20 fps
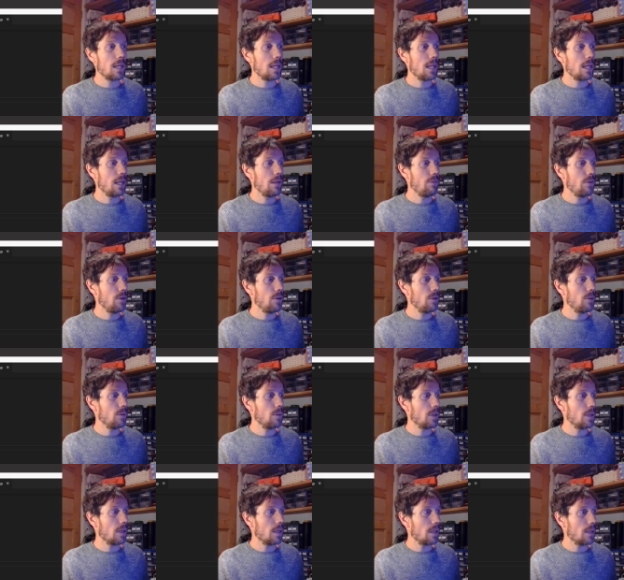if you
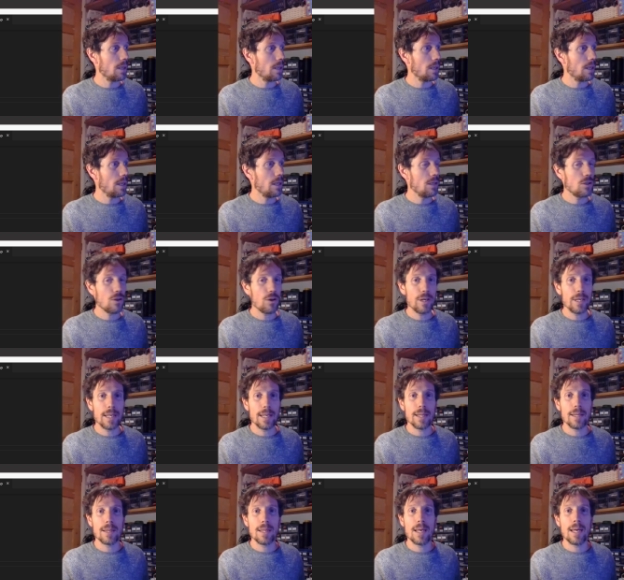enjoyed
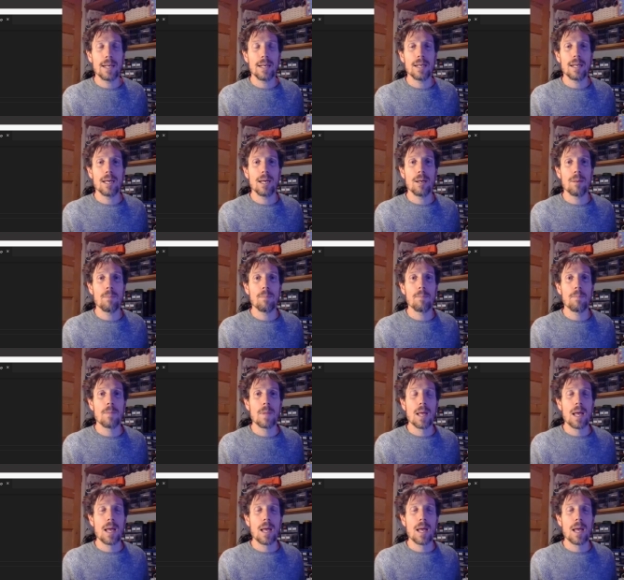it then um,